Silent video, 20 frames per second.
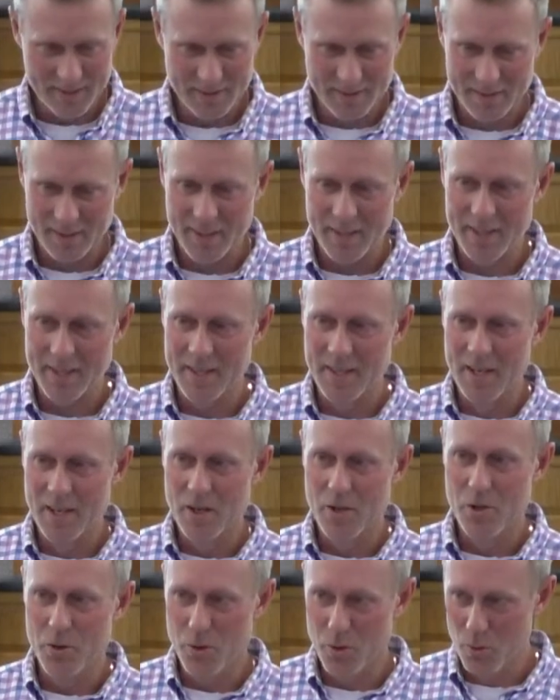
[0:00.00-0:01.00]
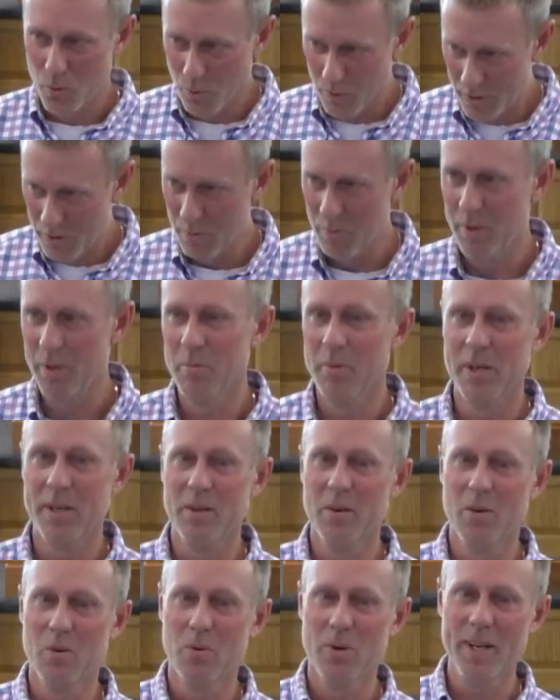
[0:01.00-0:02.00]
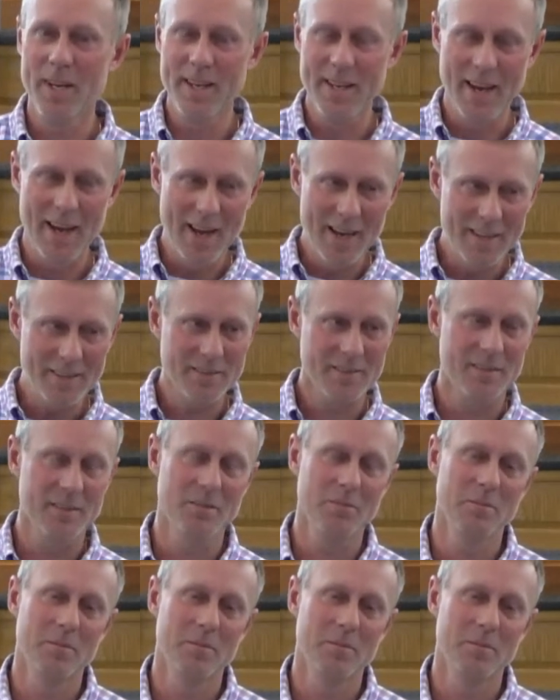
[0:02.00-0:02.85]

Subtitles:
say, you will be made whole. He asked him.